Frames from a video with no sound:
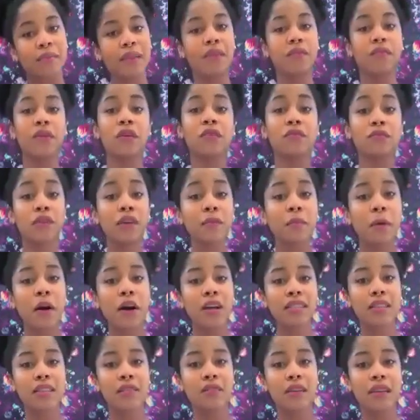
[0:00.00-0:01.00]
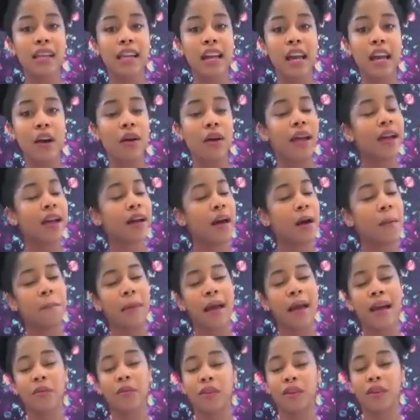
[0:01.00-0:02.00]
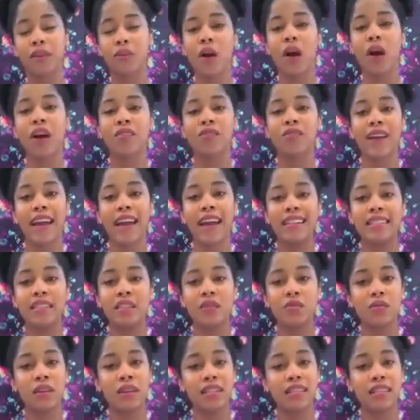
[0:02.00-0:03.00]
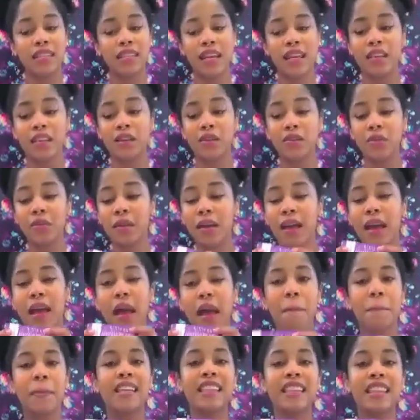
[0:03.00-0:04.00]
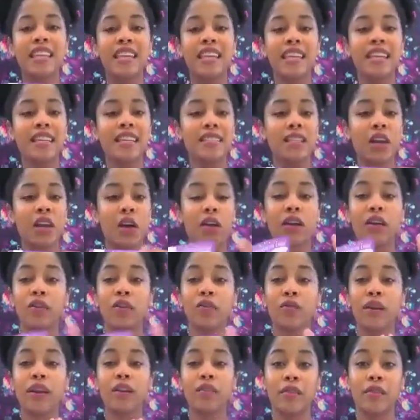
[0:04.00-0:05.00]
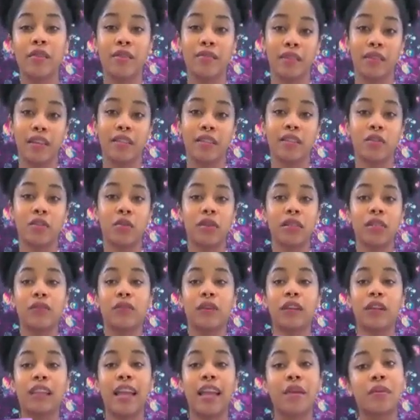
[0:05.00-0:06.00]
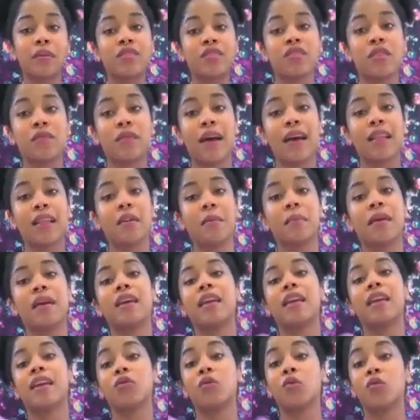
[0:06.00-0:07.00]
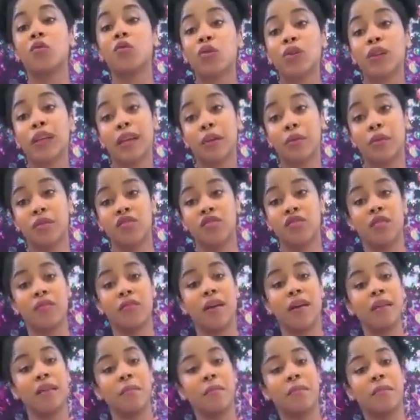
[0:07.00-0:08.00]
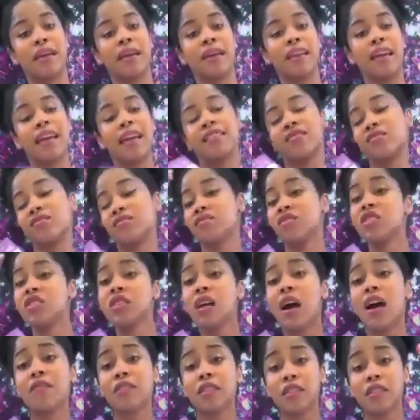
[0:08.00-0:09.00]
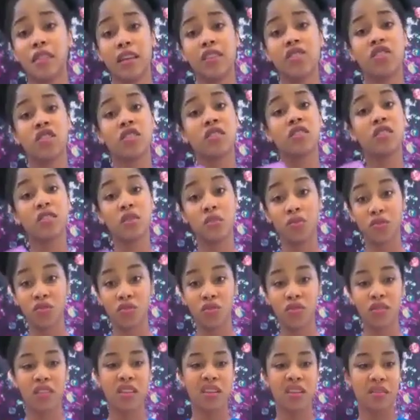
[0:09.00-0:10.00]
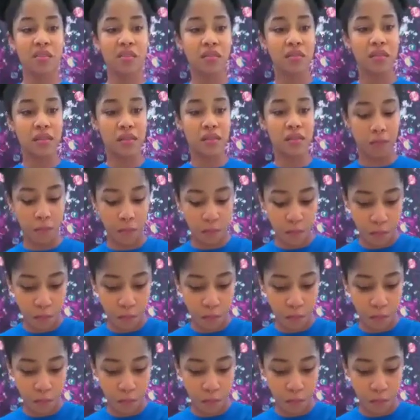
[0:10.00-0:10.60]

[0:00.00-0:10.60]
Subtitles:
your family, feel free, pause the video and come back when you are ready to continue. But these are a great, great resource for language development and oral language development and just conversation, social skills.